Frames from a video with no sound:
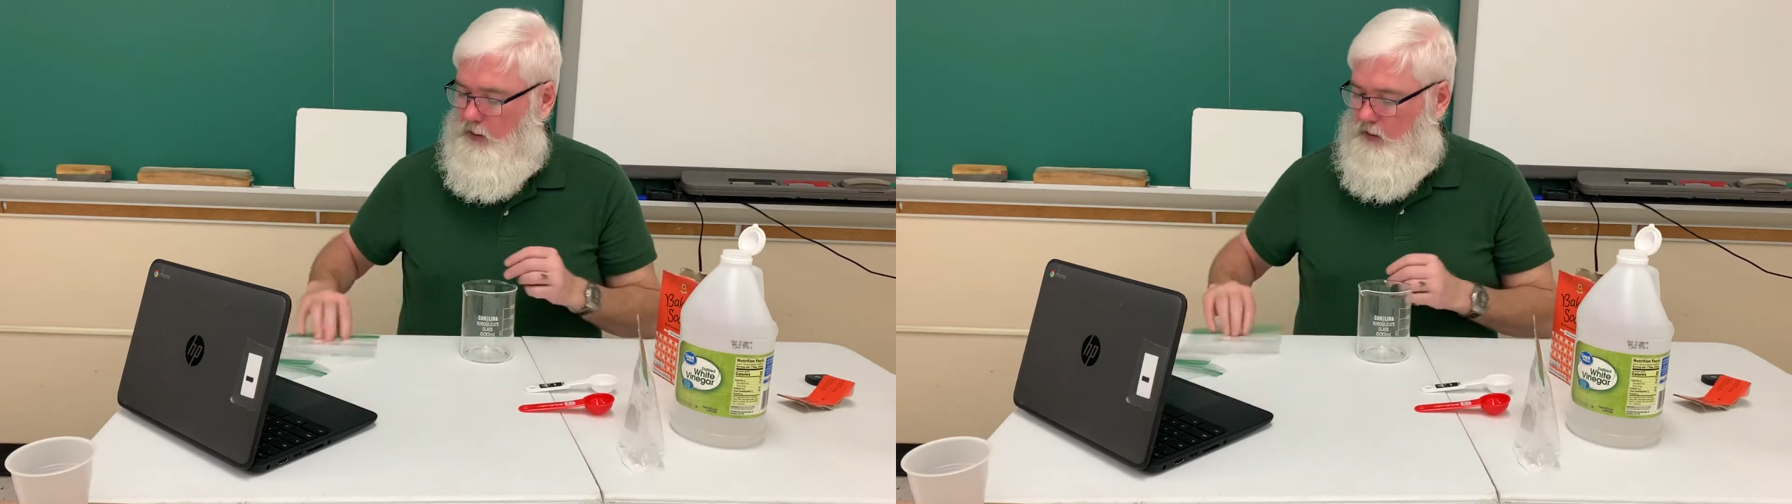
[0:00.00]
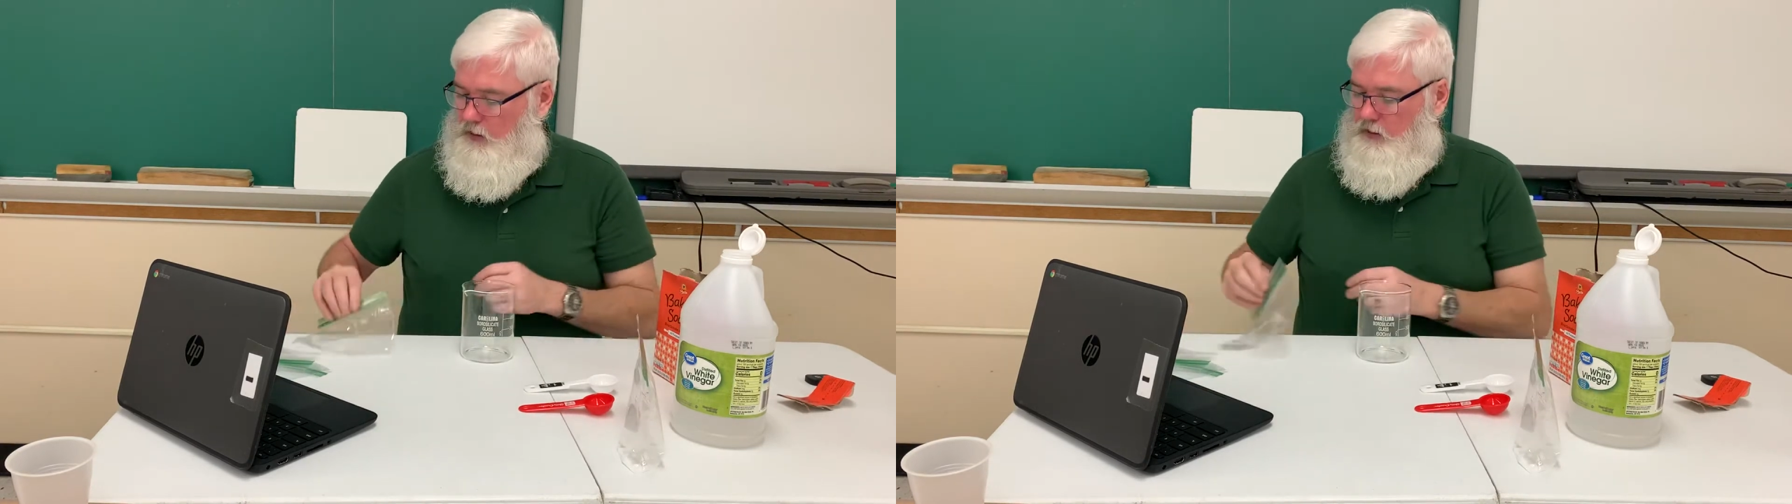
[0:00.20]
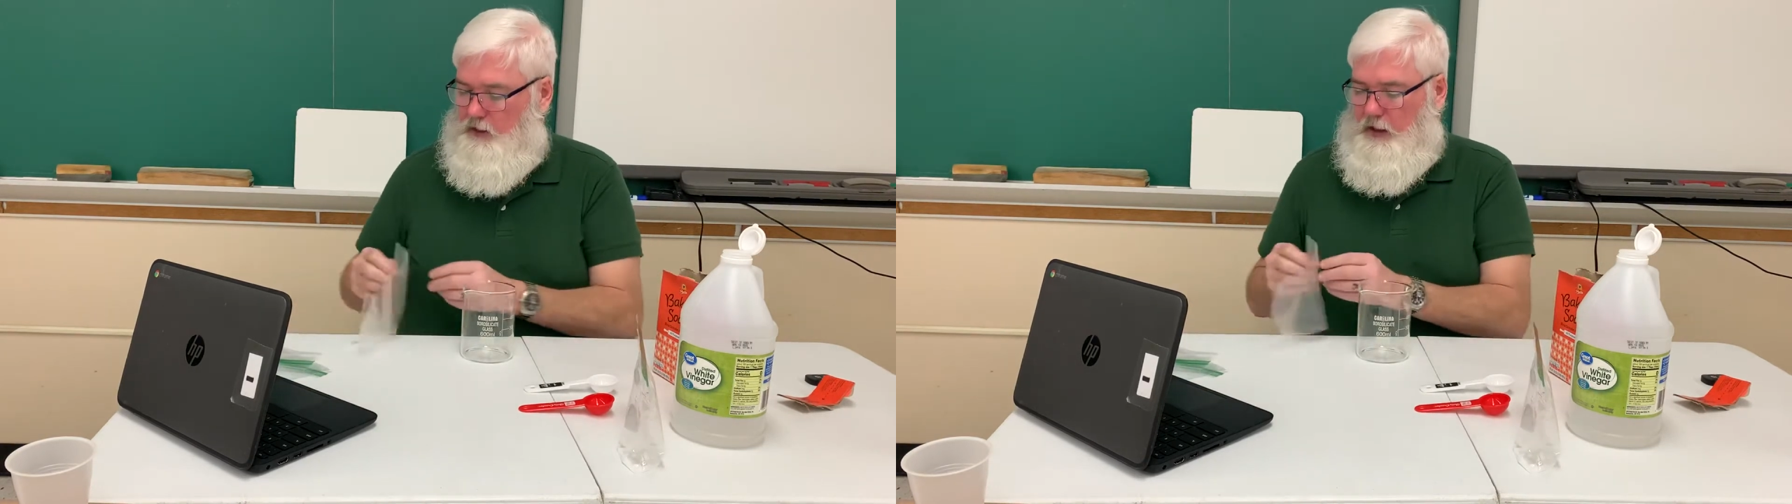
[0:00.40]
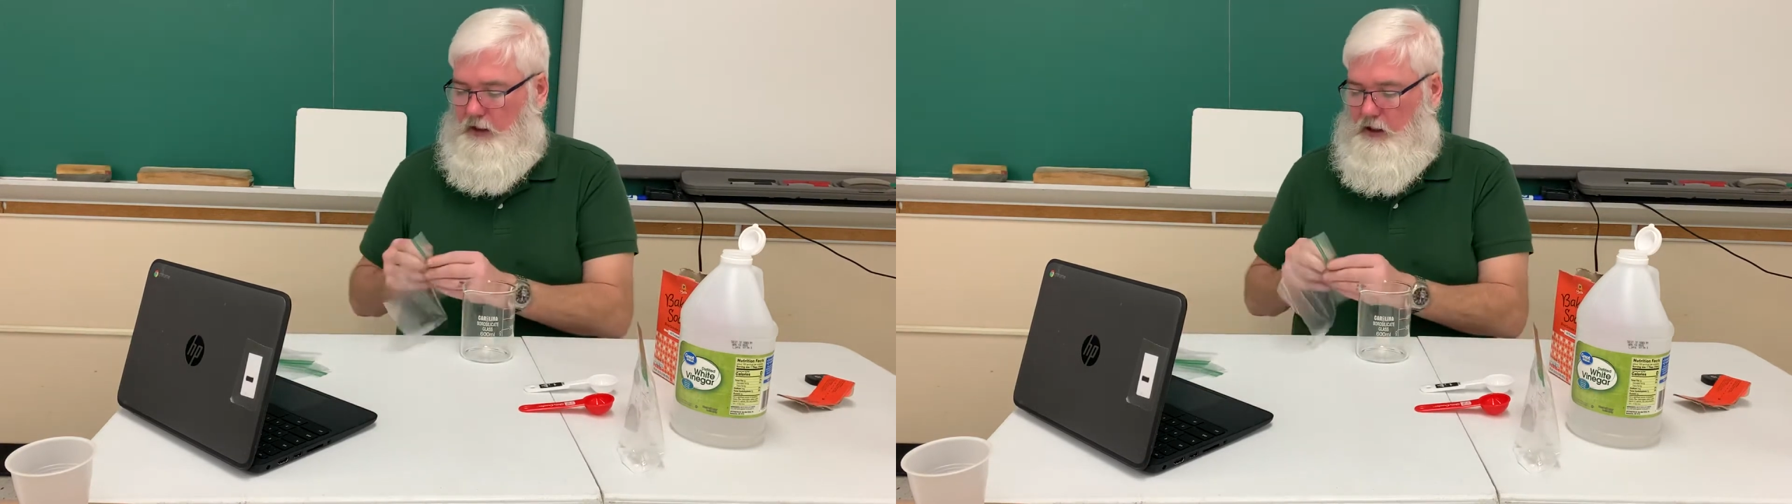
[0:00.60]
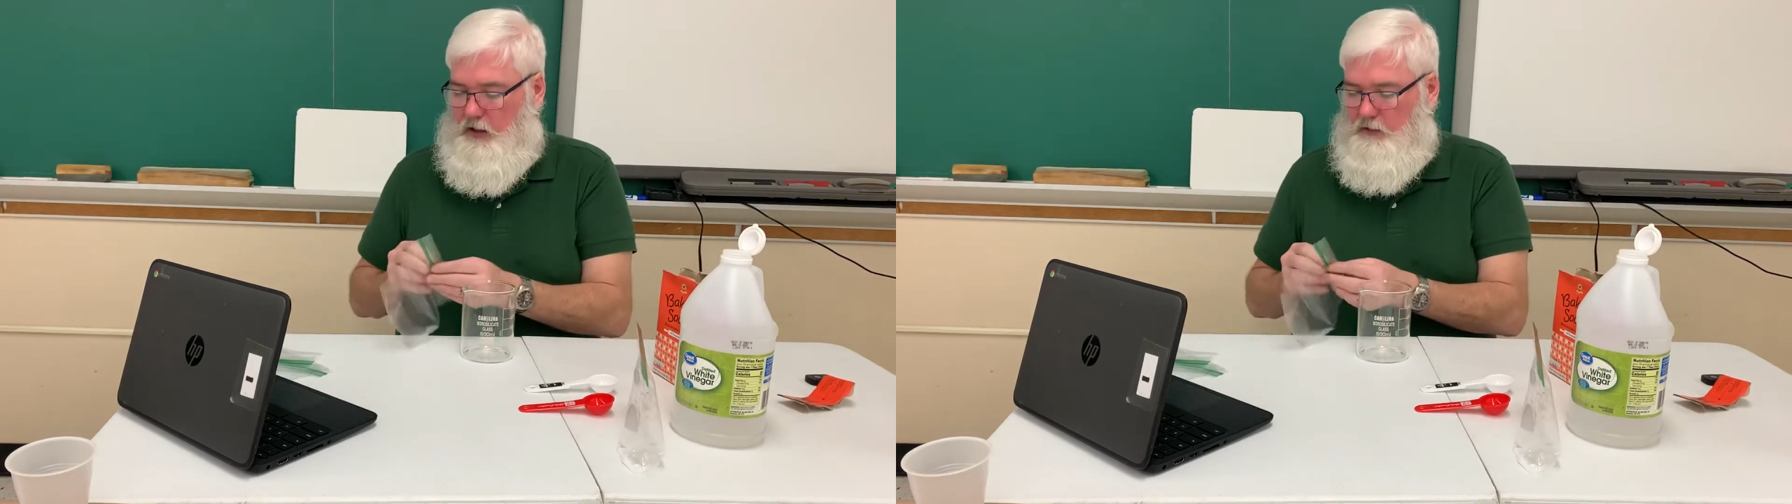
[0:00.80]
I'm gonna take
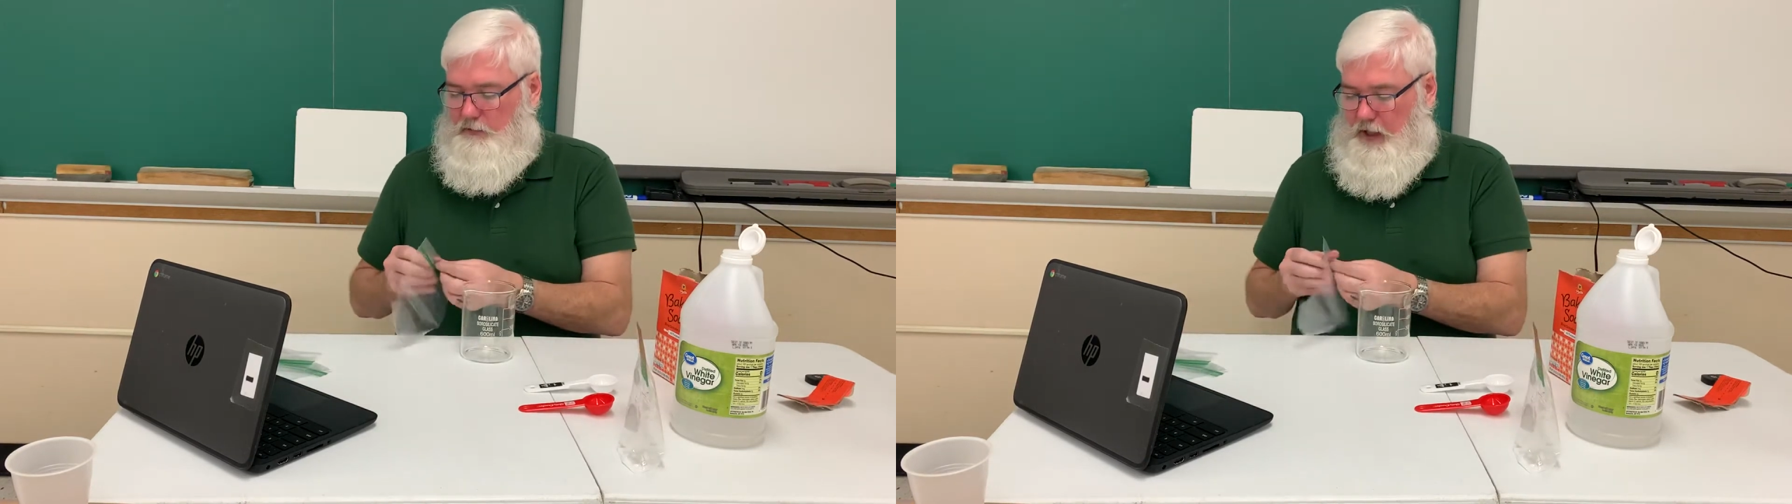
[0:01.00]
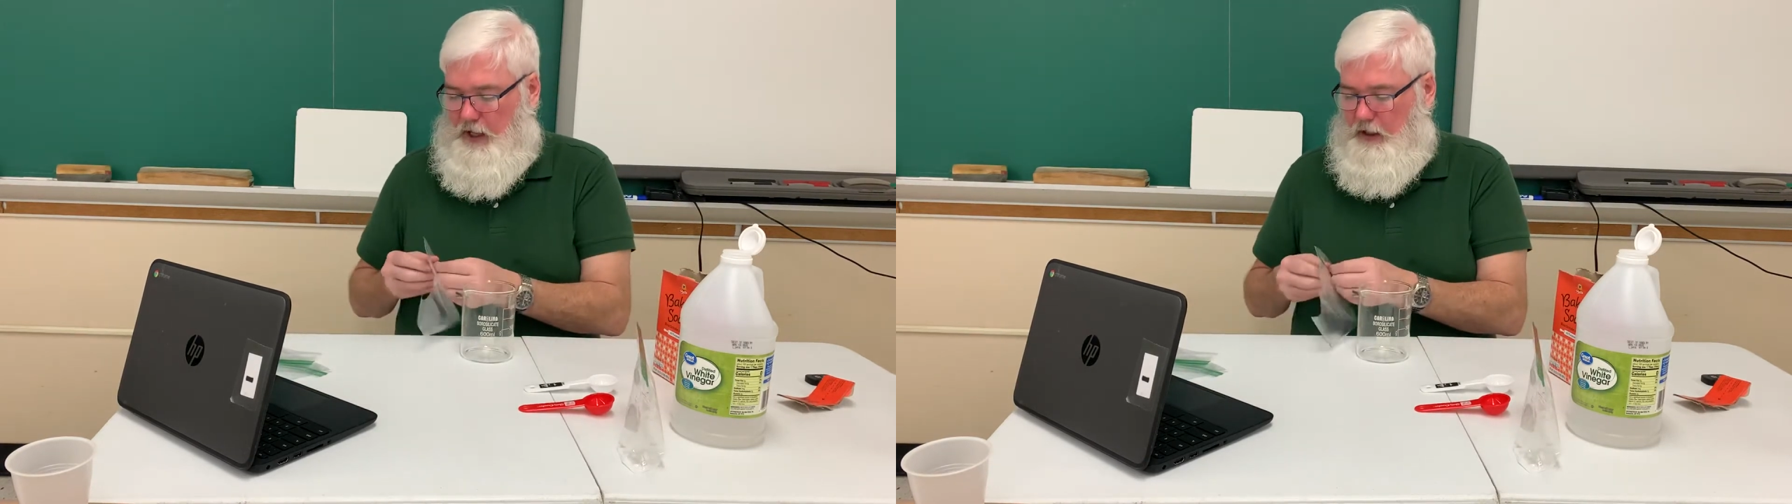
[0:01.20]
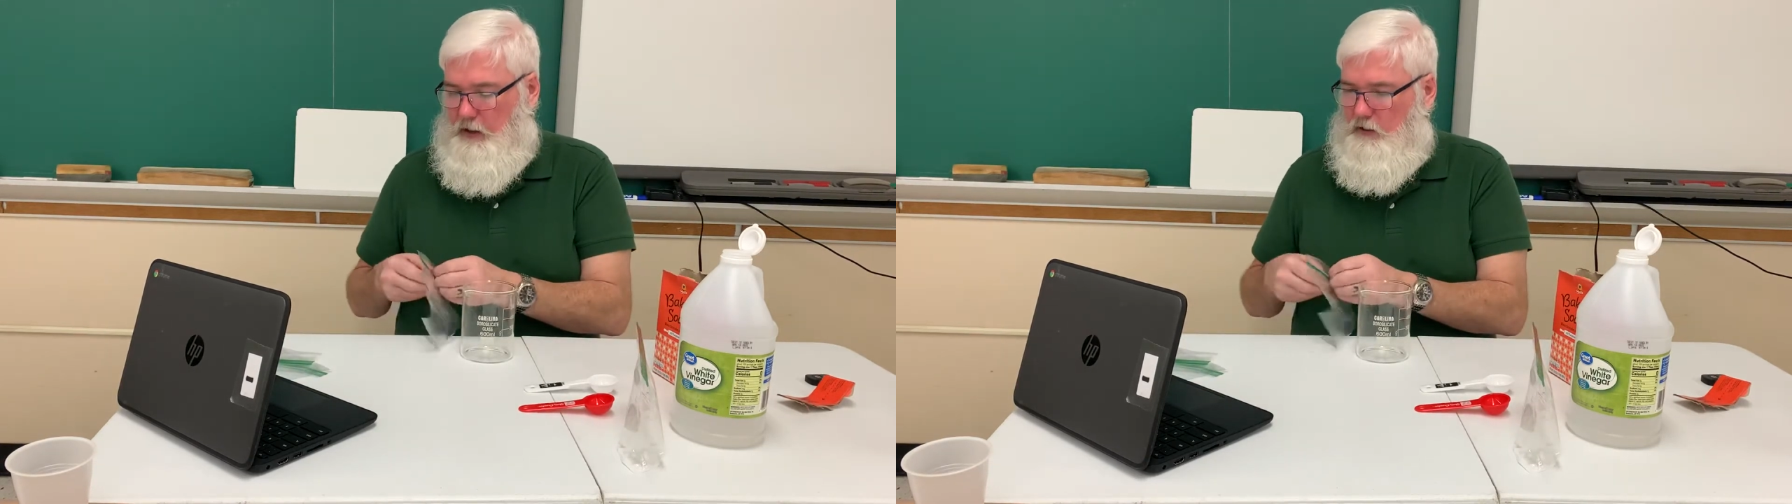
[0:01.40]
another bag,